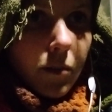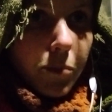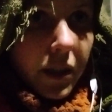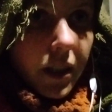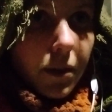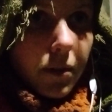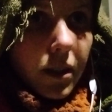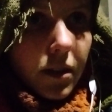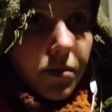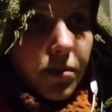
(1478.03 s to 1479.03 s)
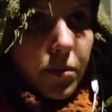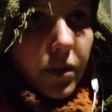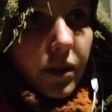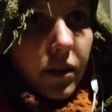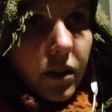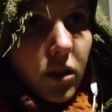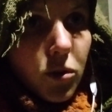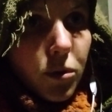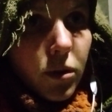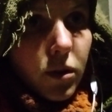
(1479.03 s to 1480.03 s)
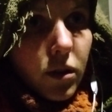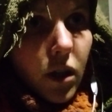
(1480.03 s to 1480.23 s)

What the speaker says: But even if we want to go